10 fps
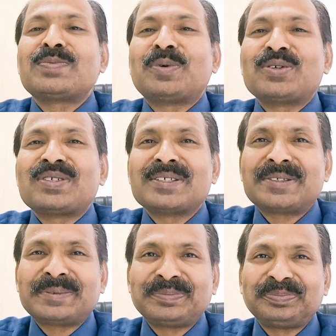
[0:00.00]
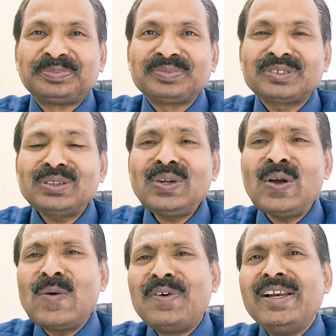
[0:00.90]
process
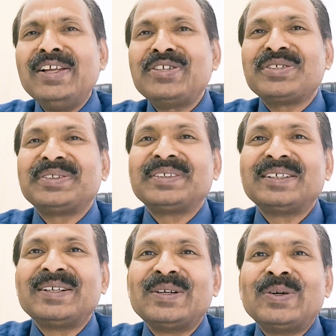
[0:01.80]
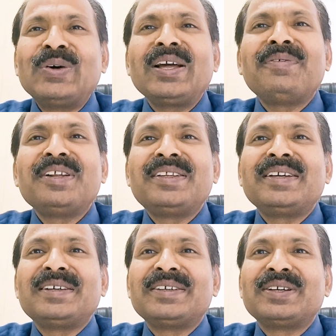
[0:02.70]
of deletion. Not
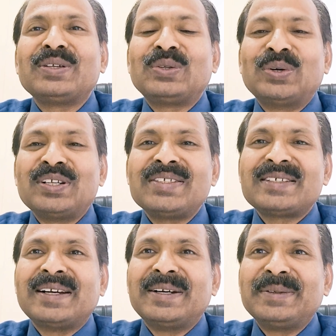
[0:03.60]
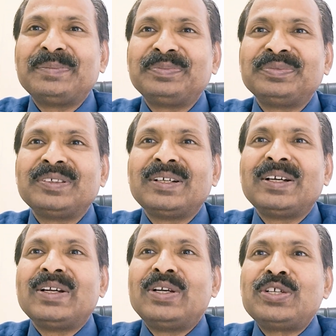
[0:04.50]
everything thought is said.
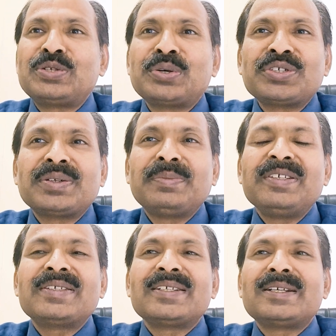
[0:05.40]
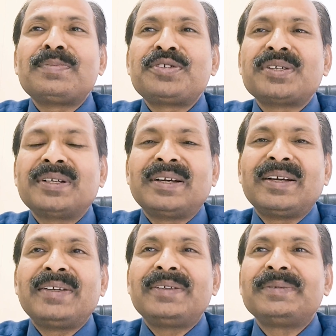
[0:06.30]
Distortion means assumption,
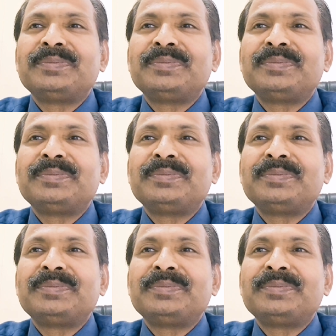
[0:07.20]
and